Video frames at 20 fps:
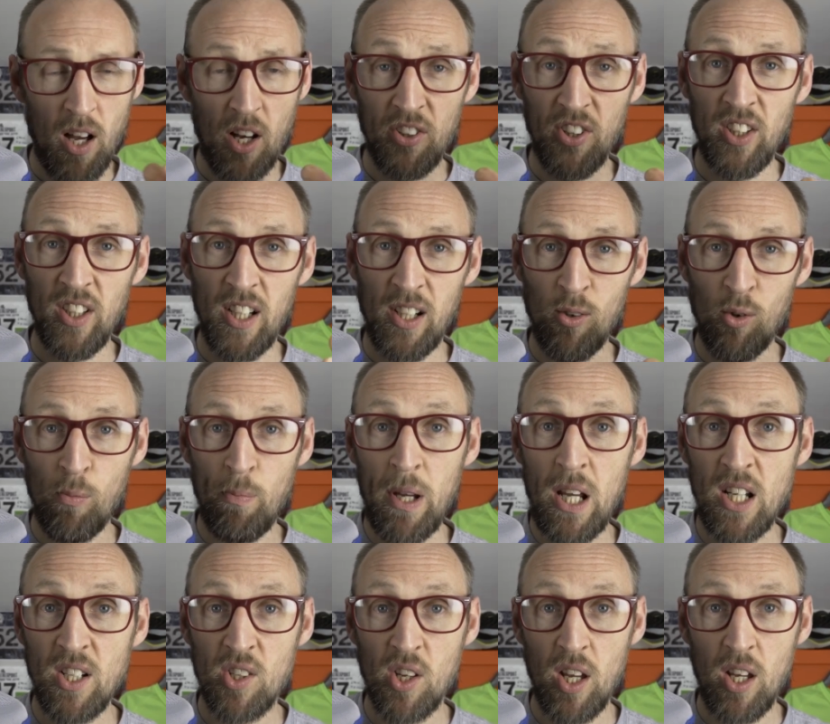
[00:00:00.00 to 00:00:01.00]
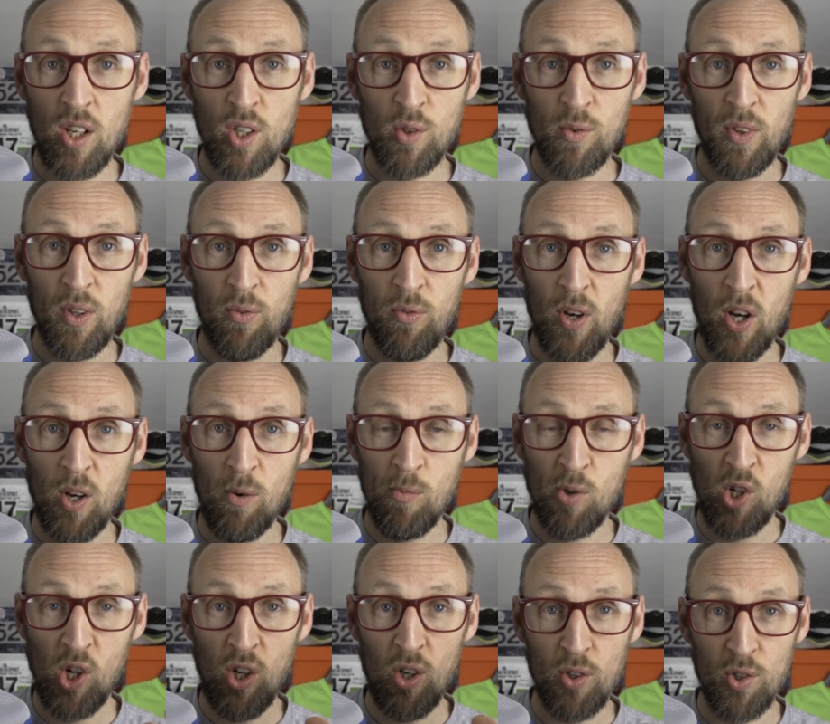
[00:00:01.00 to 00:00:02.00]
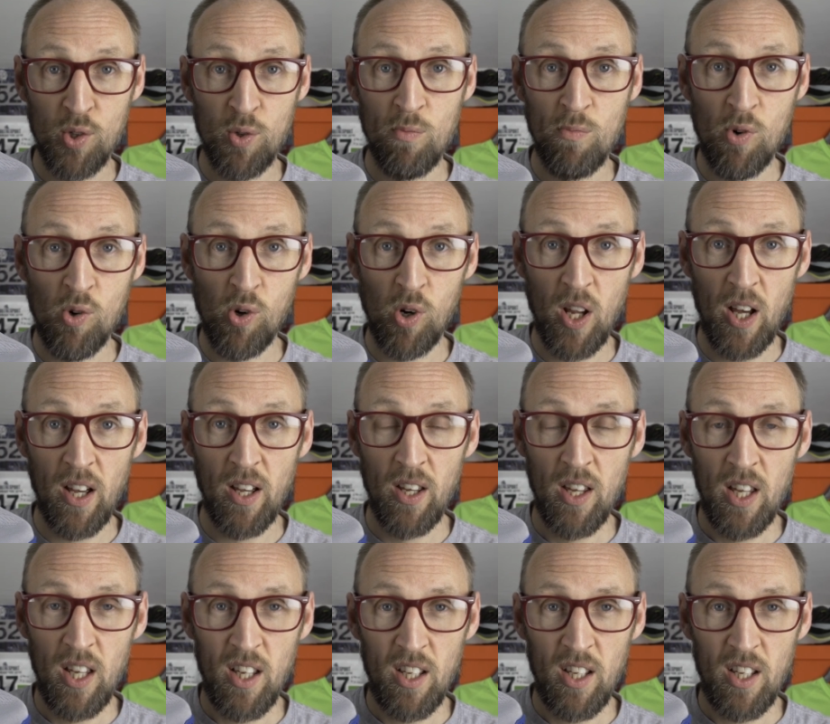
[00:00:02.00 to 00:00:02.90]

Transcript: I think the little beads they use for the foam are a lot smaller,